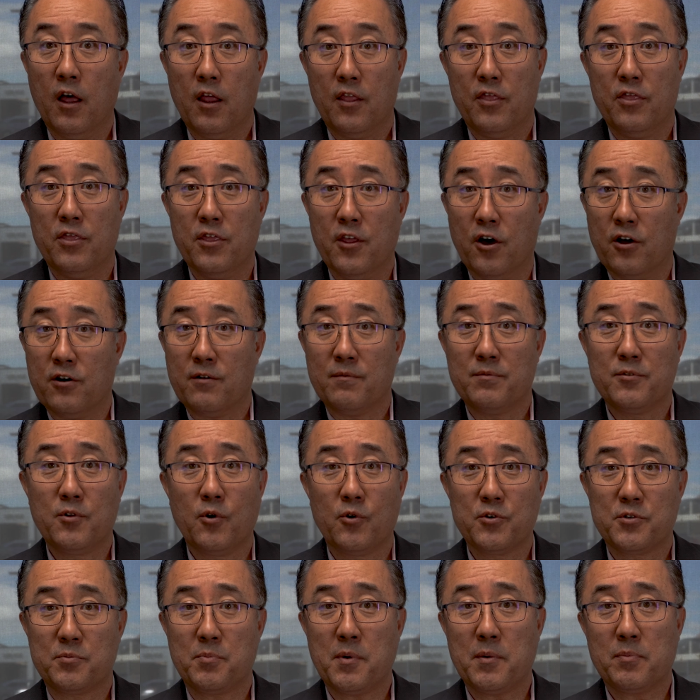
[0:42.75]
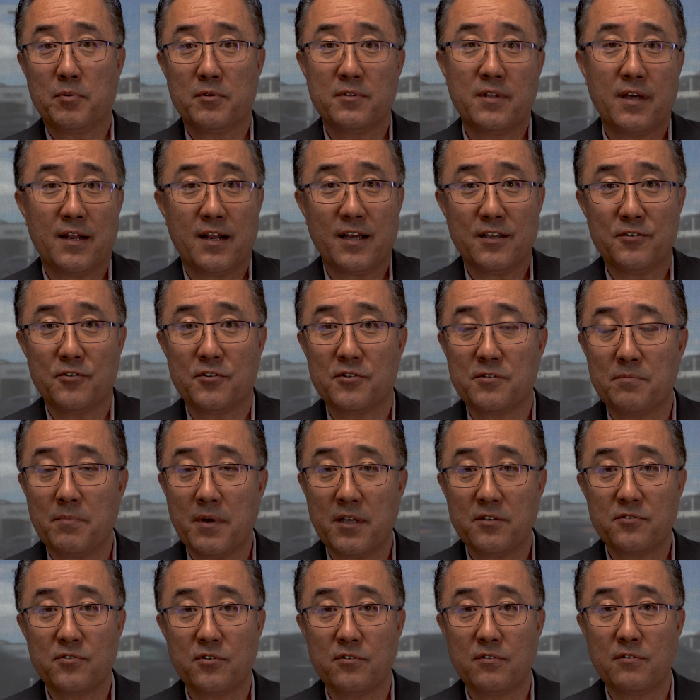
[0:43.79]
None of those people that I just
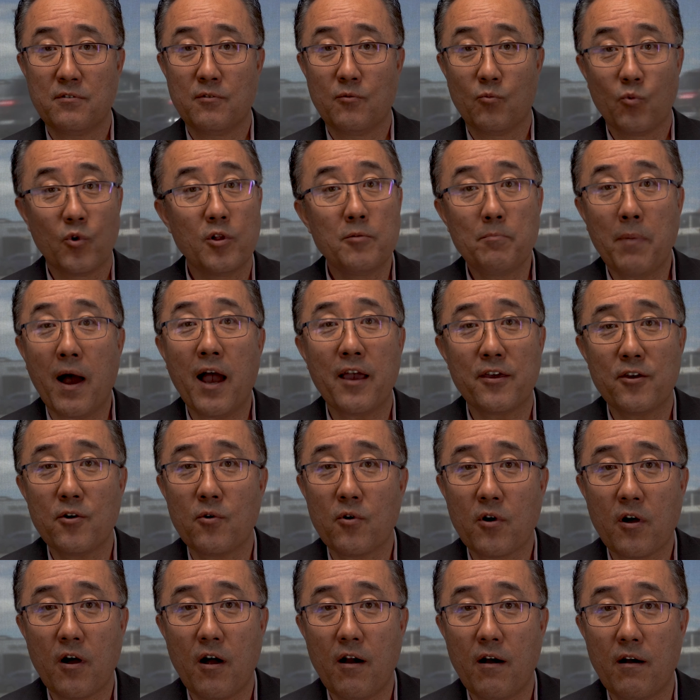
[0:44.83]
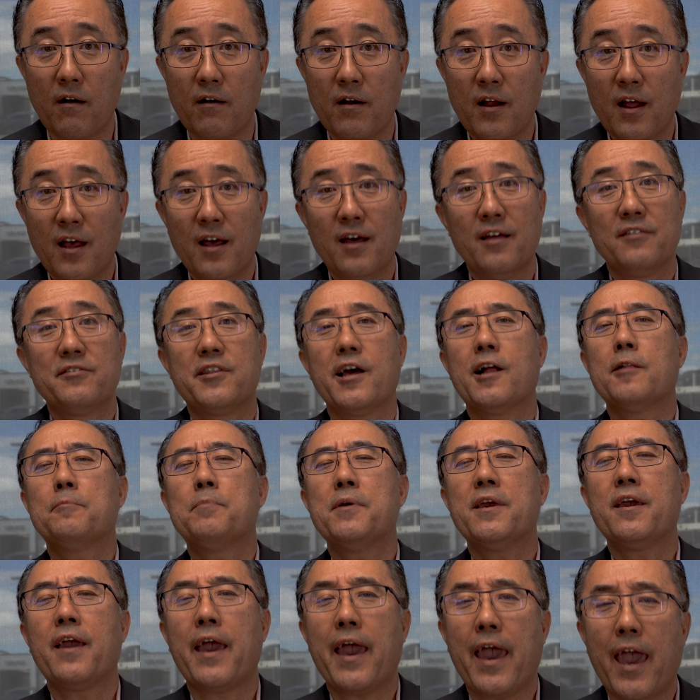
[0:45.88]
mentioned will buy your car. They'll
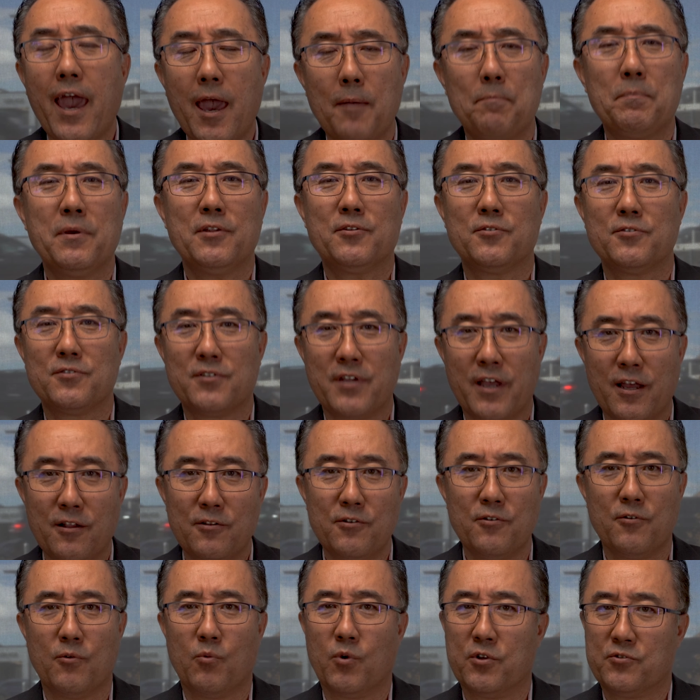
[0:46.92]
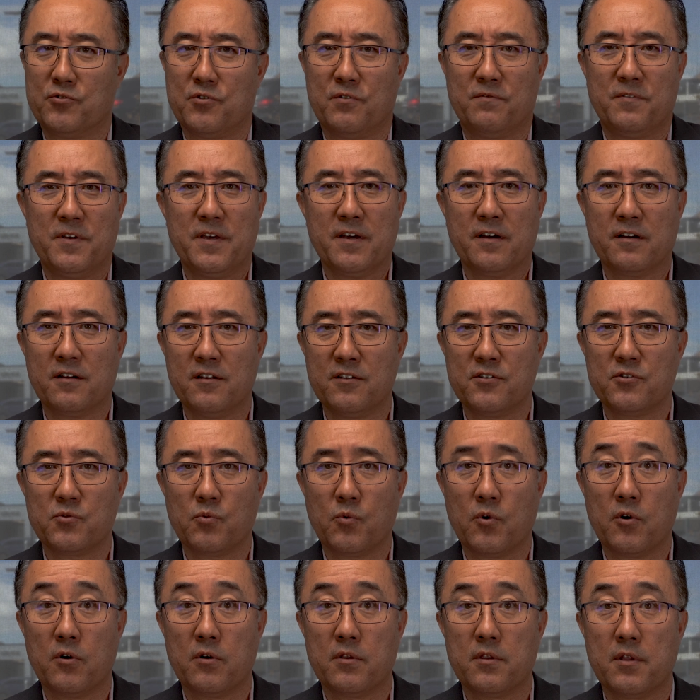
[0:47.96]
be happy to tell you what your vehicle is
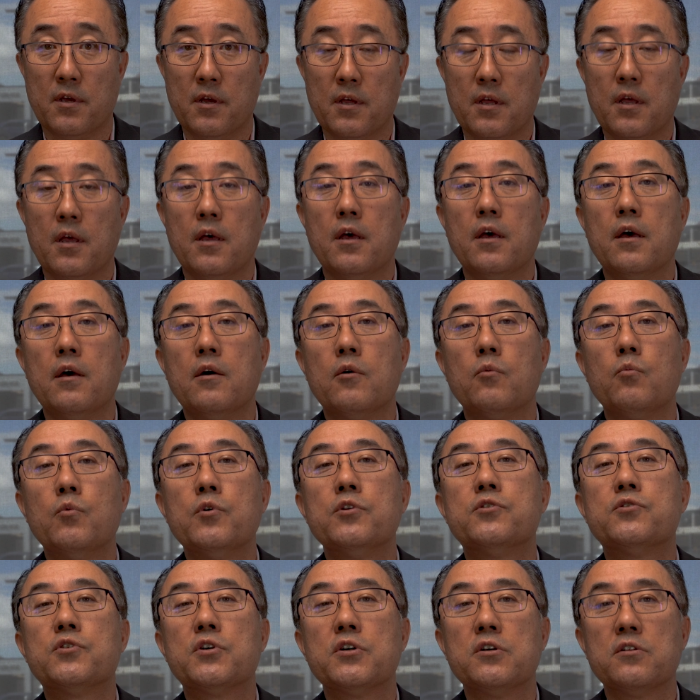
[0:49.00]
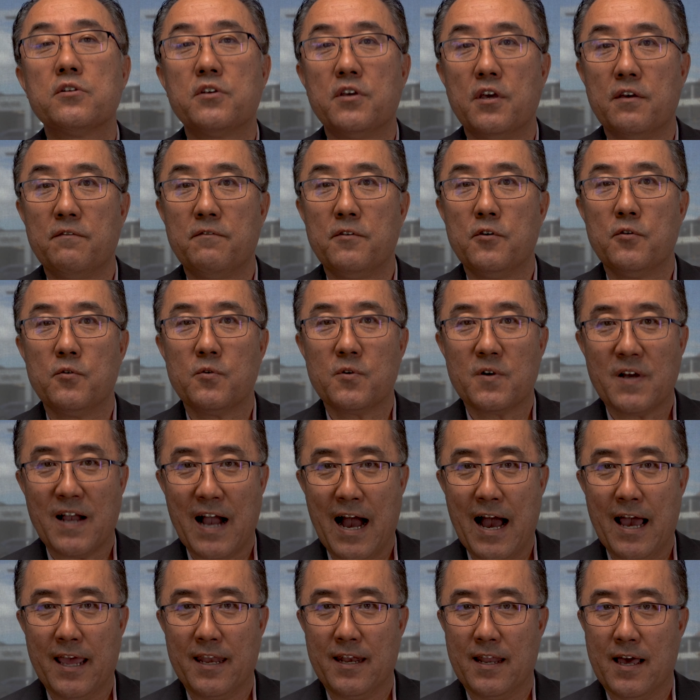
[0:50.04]
worth, which will give you
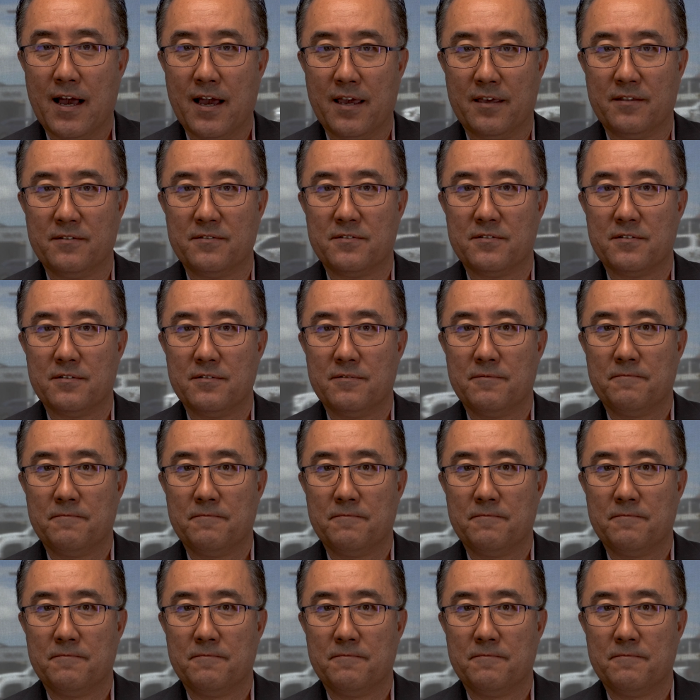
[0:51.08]
guidelines.